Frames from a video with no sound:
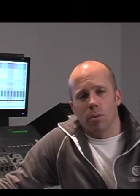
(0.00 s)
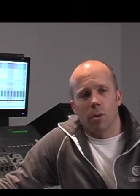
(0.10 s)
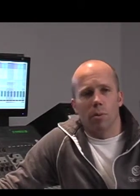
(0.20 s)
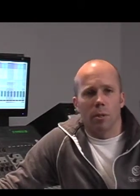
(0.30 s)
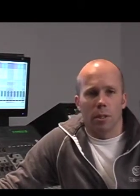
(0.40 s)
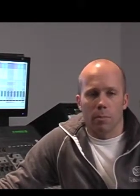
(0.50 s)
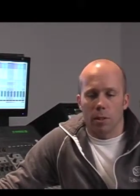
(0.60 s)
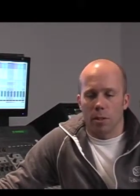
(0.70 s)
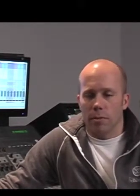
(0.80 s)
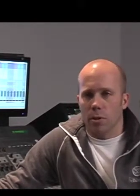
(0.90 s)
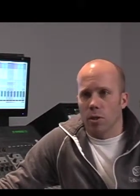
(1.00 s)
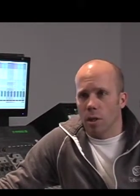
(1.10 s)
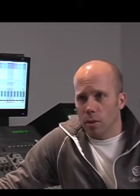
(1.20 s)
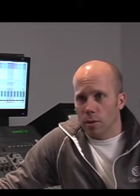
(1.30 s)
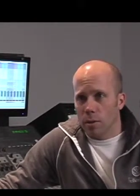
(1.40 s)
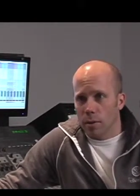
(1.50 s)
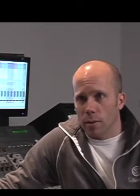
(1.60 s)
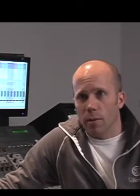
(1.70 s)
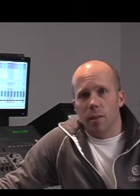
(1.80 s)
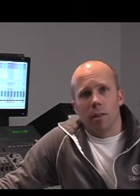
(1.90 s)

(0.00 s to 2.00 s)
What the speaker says: or they'll be in the middle of a jungle and